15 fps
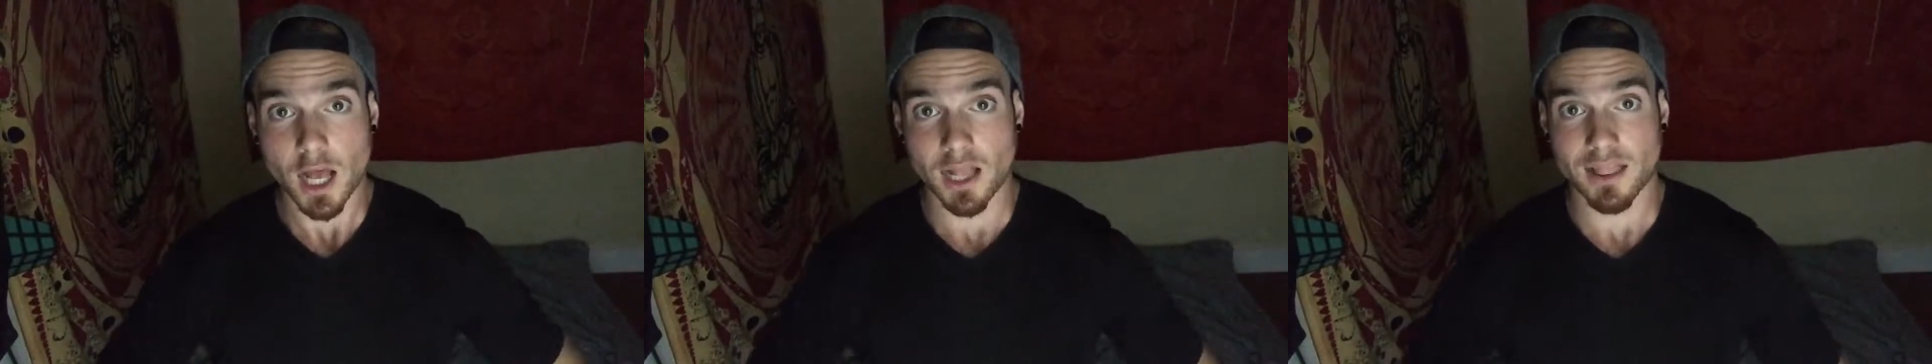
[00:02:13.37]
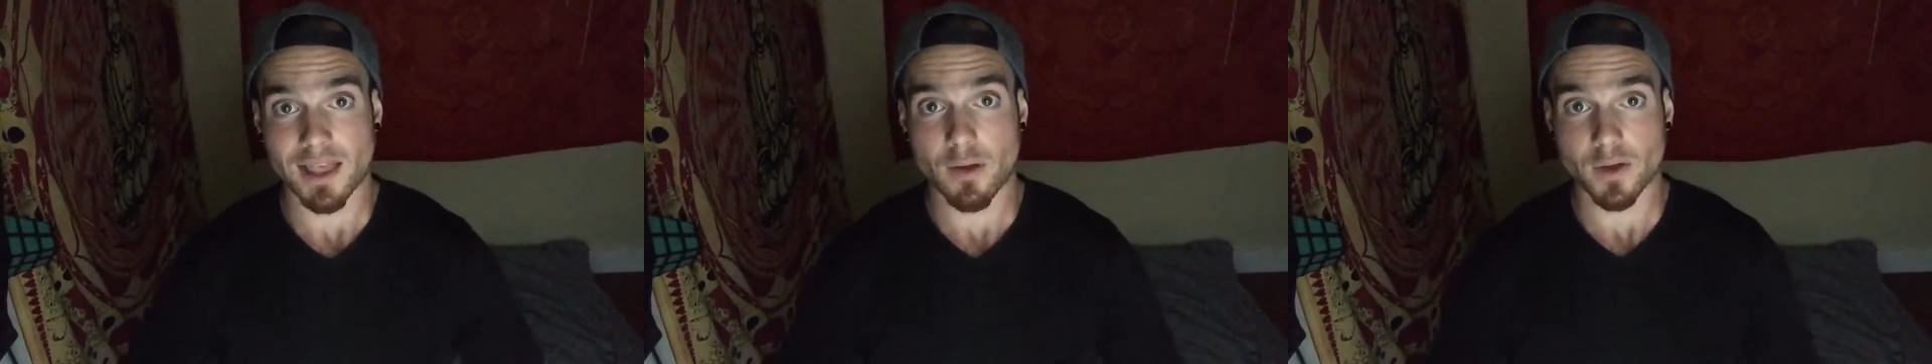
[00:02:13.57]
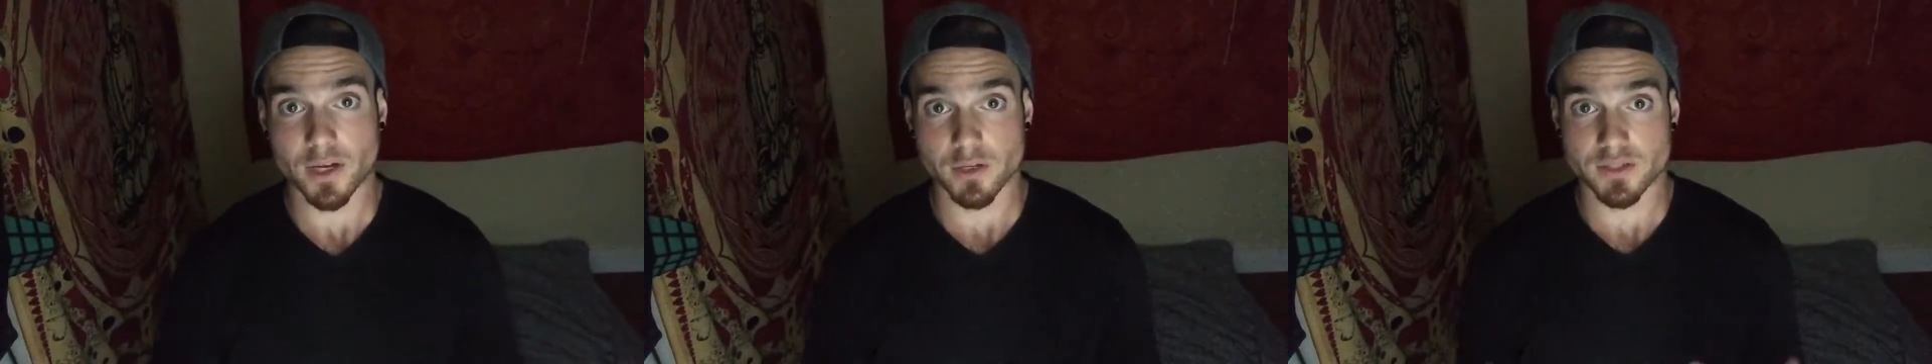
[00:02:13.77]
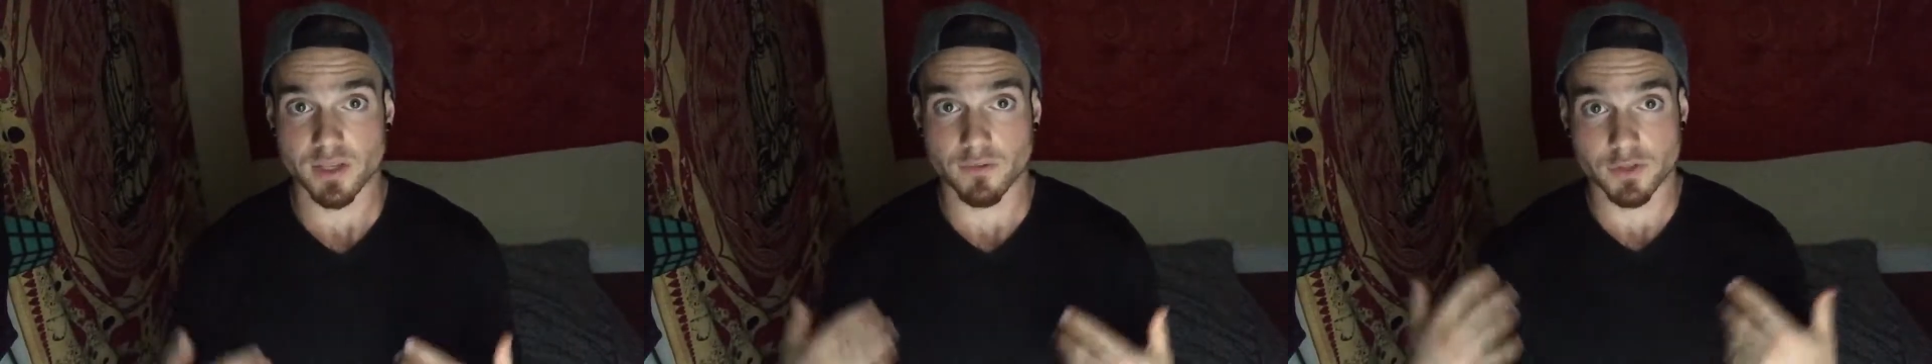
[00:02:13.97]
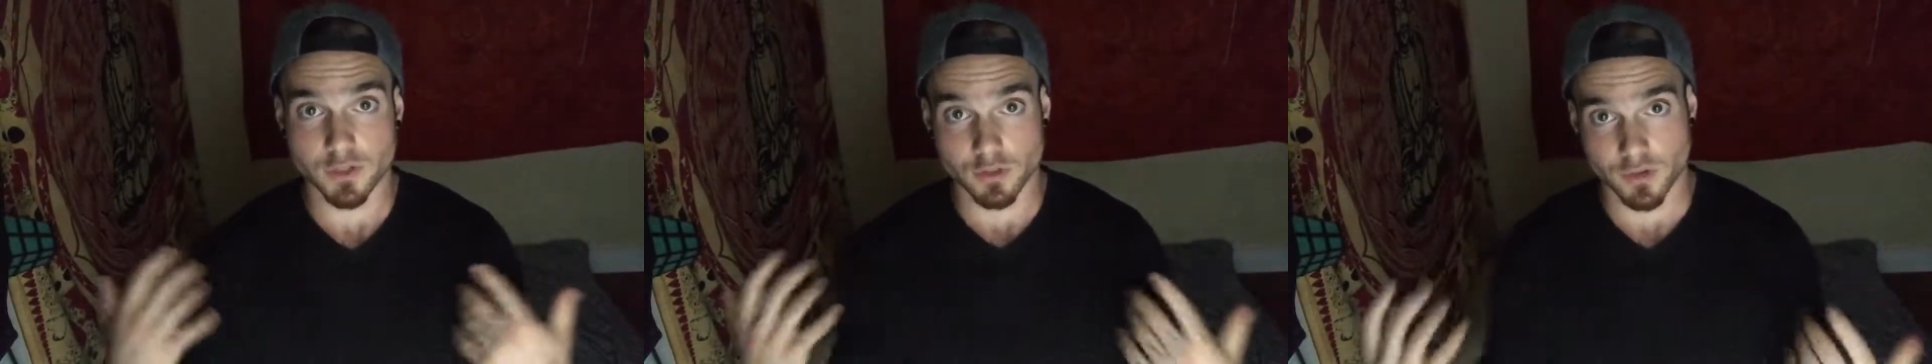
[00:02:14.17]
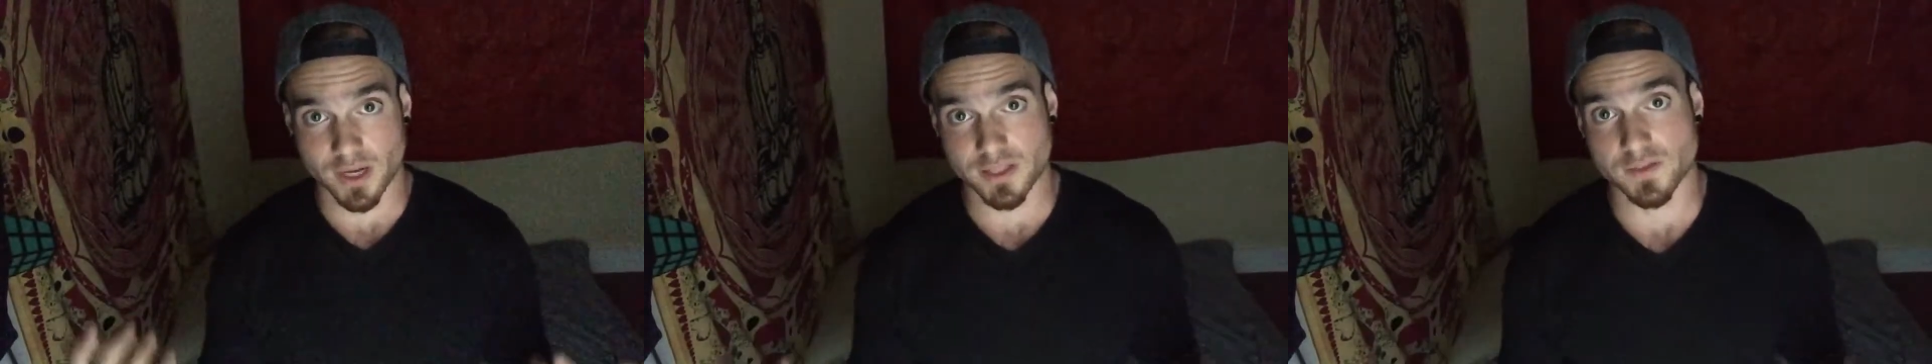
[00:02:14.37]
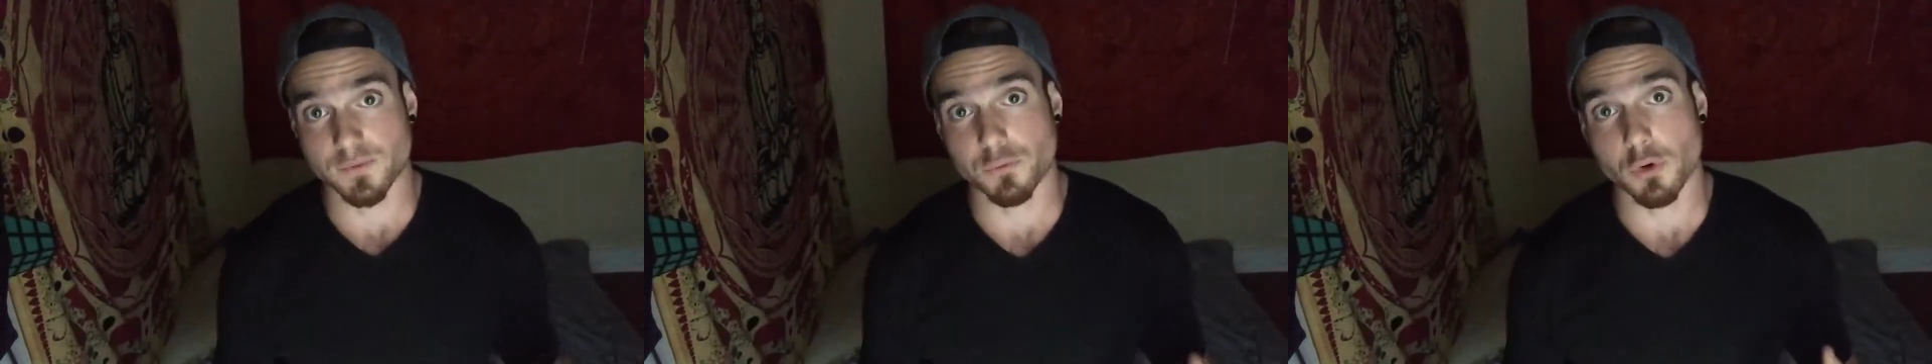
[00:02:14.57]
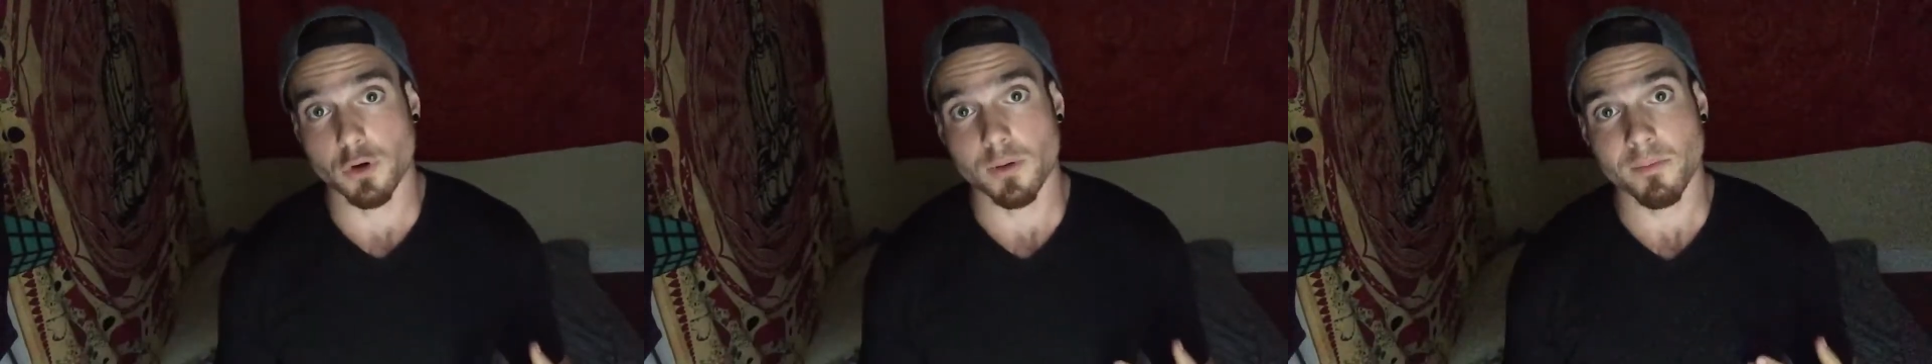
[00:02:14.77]
allowing yourself to
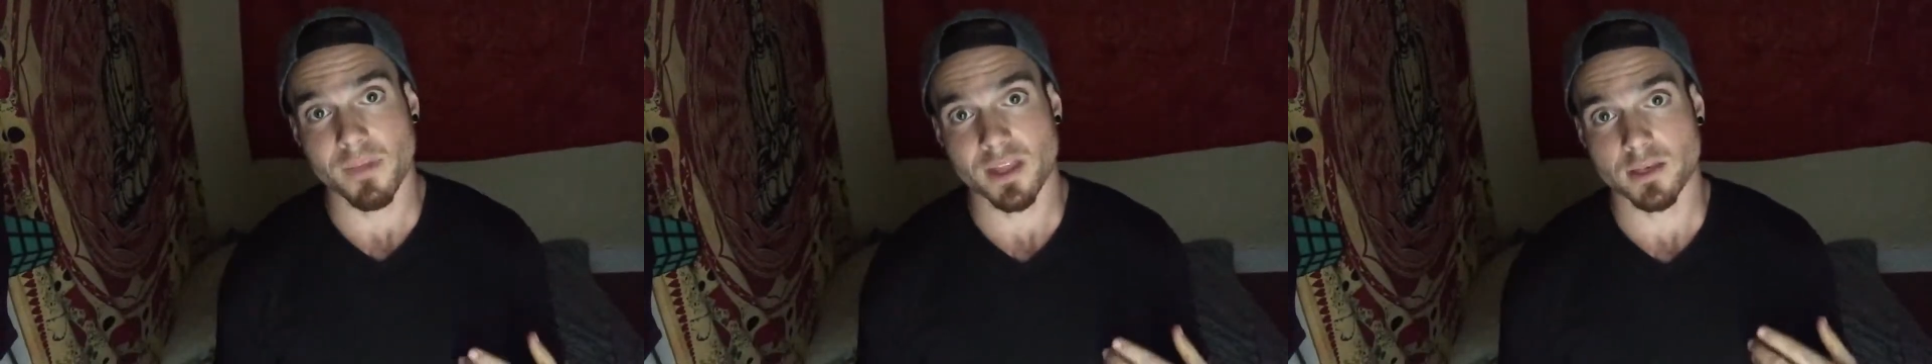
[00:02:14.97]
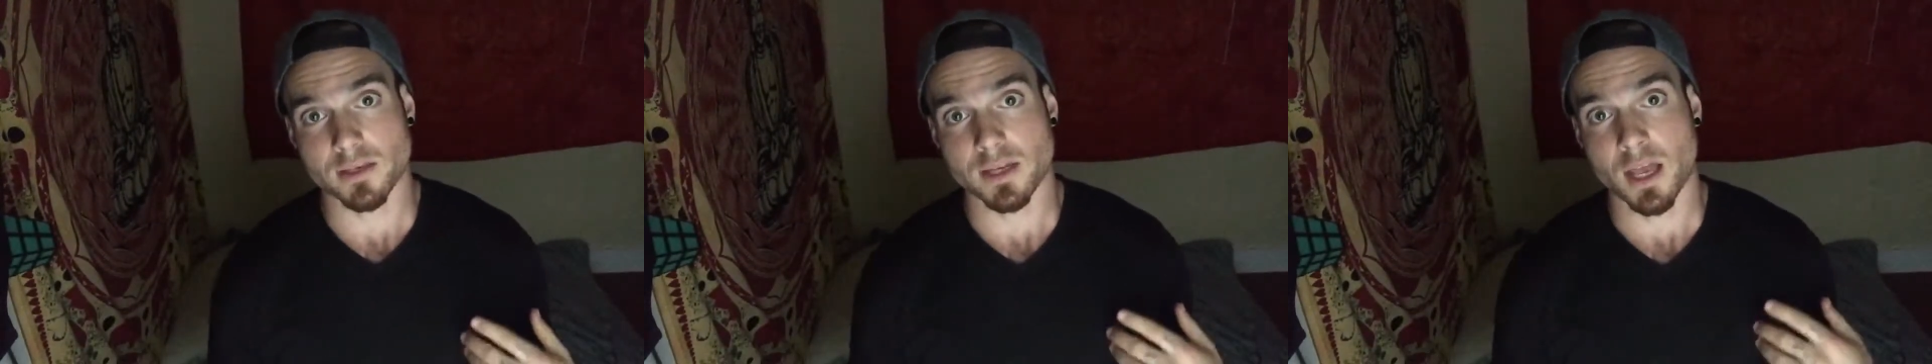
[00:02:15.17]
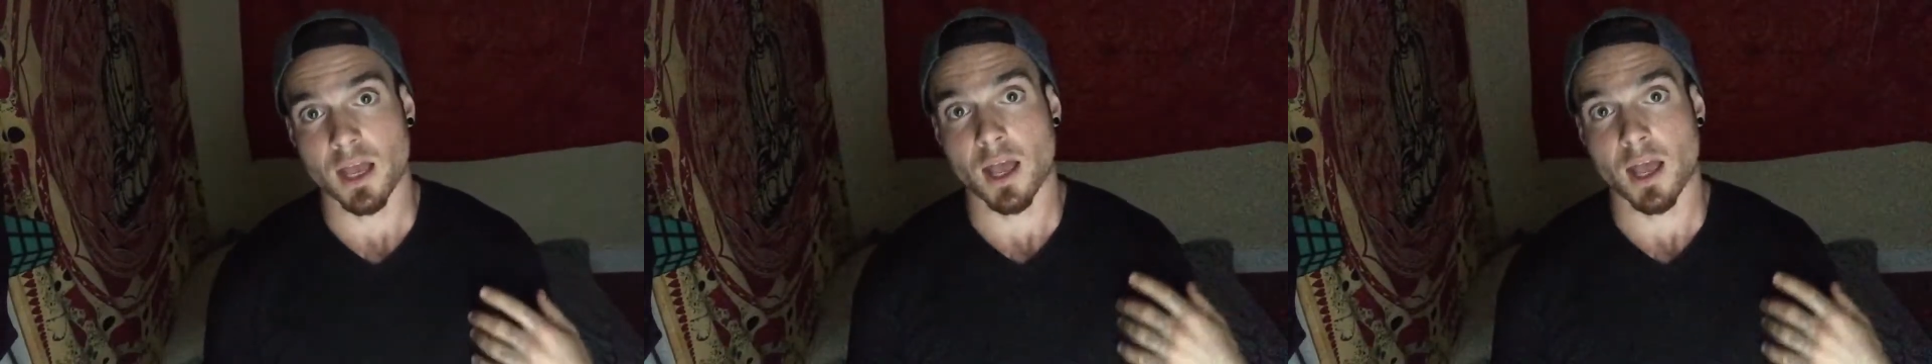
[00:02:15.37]
transform and